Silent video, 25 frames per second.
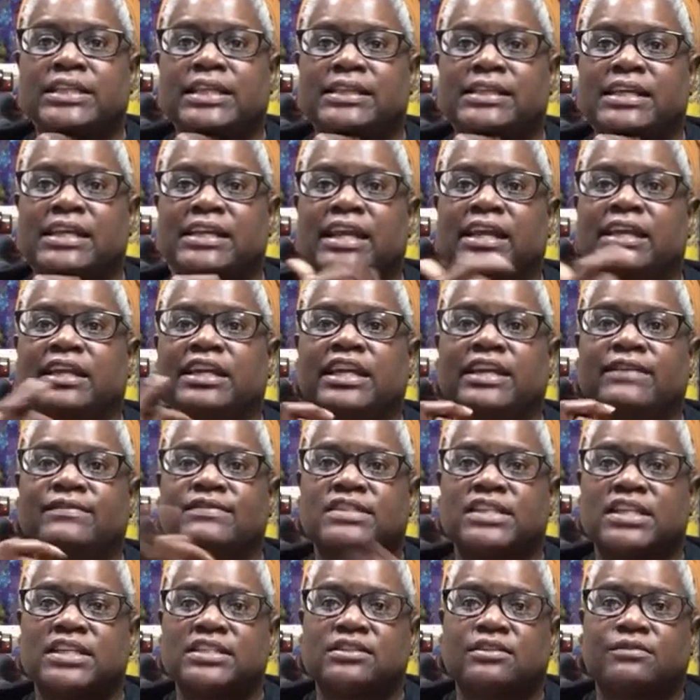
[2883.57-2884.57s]
And then that
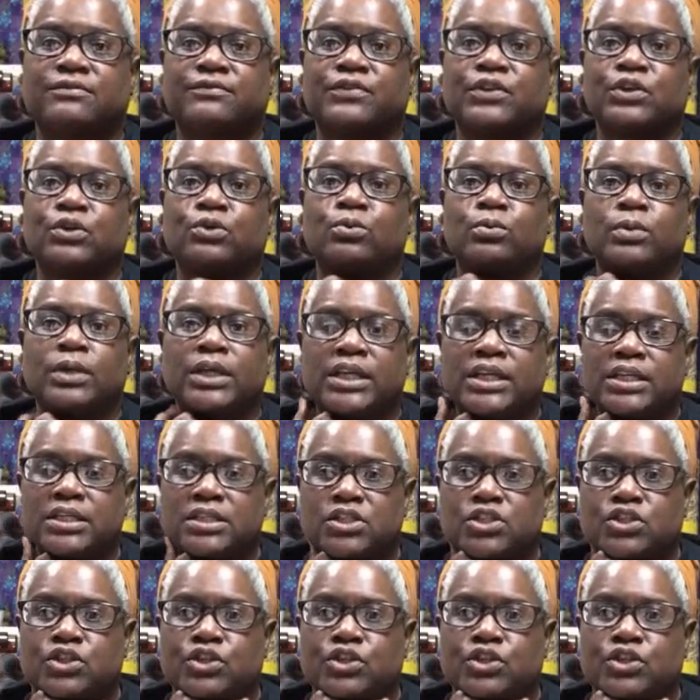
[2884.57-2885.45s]
gives us a few weeks